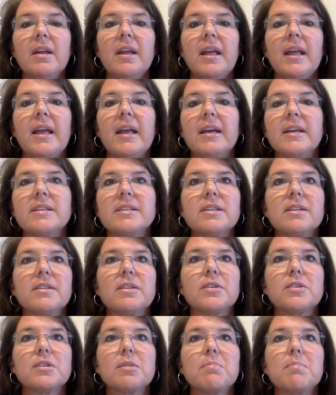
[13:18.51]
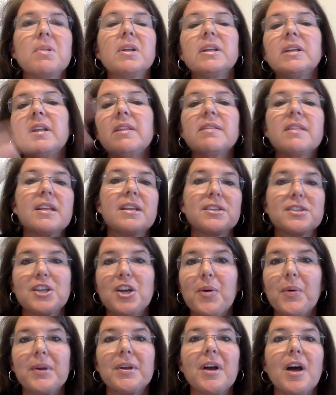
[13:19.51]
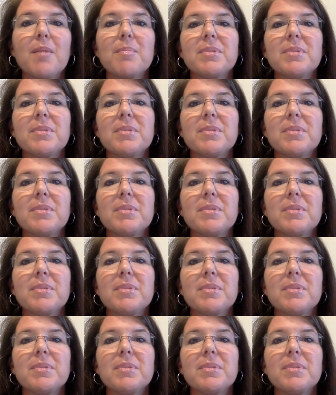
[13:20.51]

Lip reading: And there's a million things going on,